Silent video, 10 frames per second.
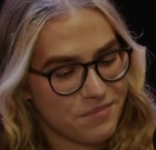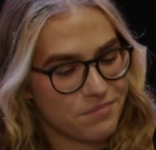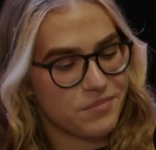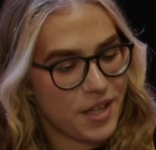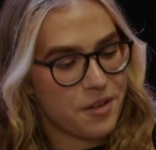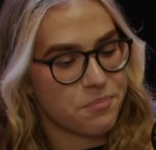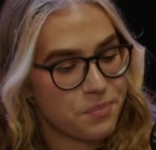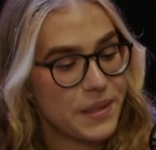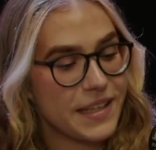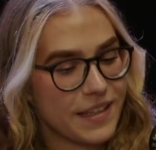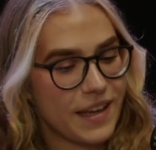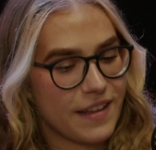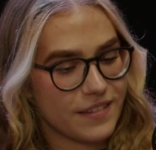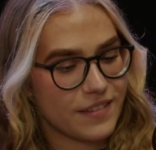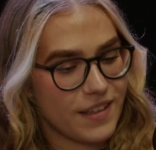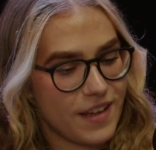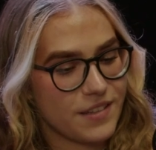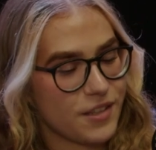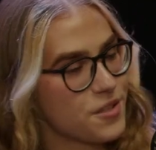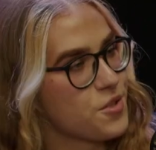again bleak and
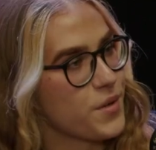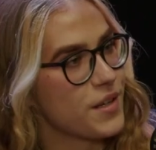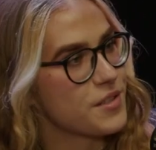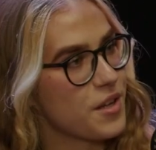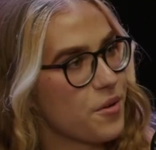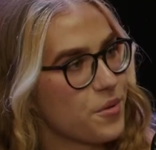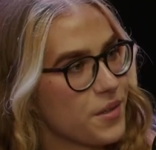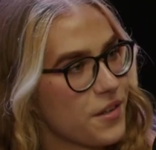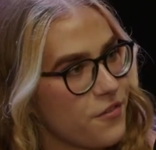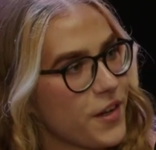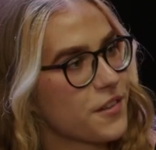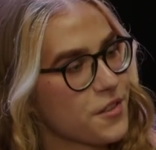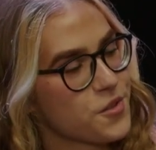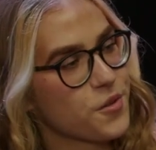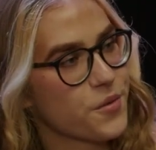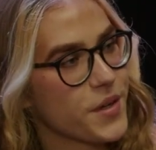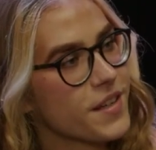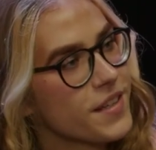industrial town affect the story?